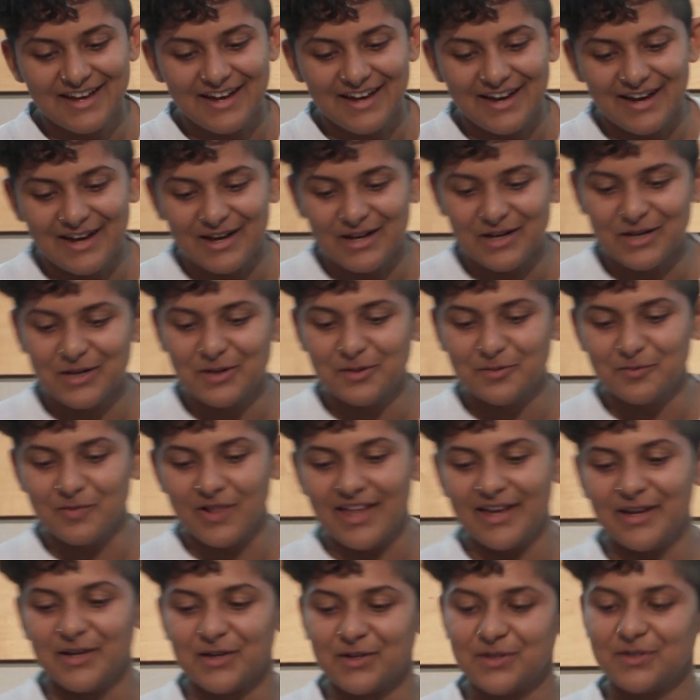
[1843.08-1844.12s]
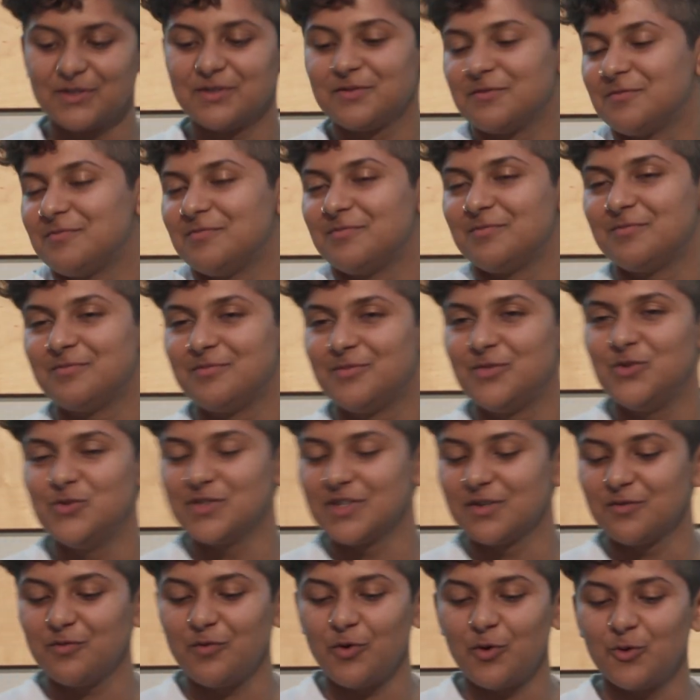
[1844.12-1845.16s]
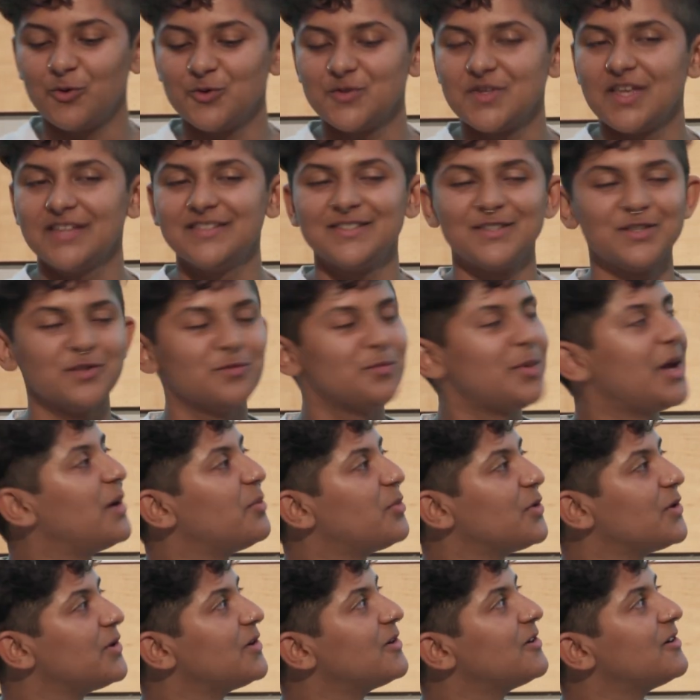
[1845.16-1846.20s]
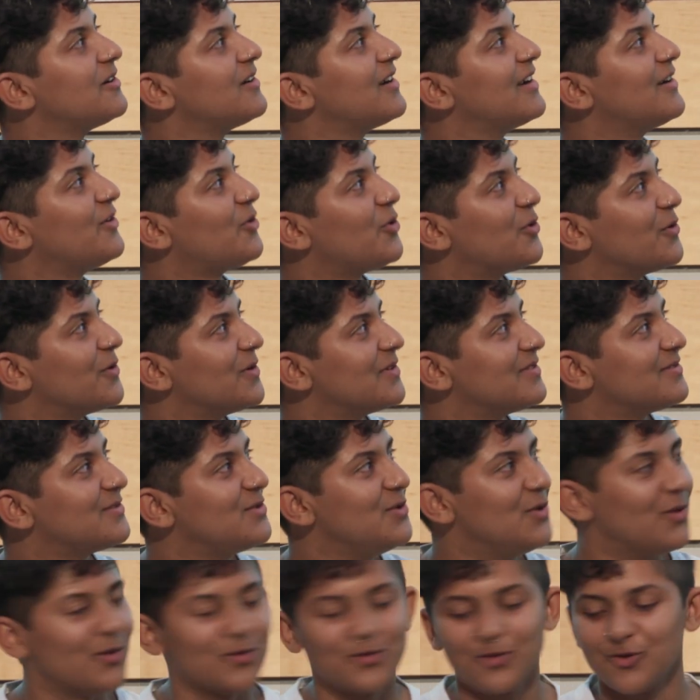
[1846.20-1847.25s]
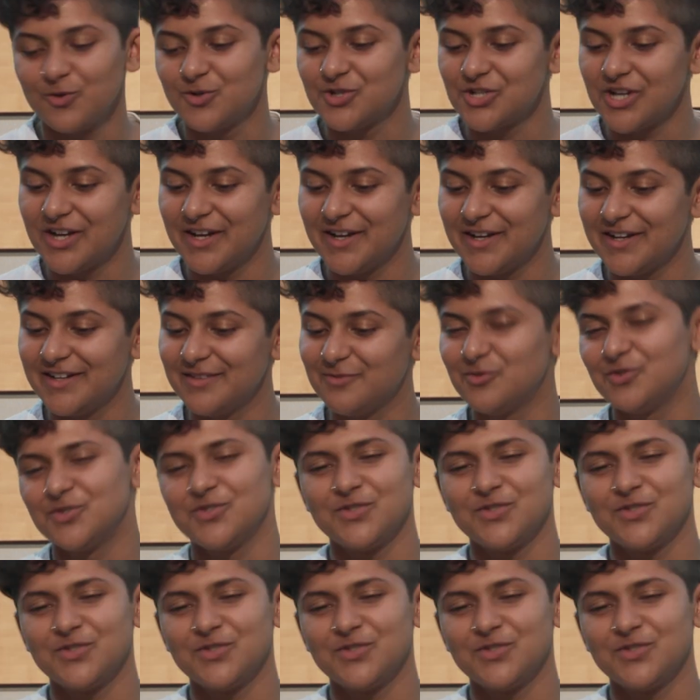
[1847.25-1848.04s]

like using photosensitive paper or, crochet, which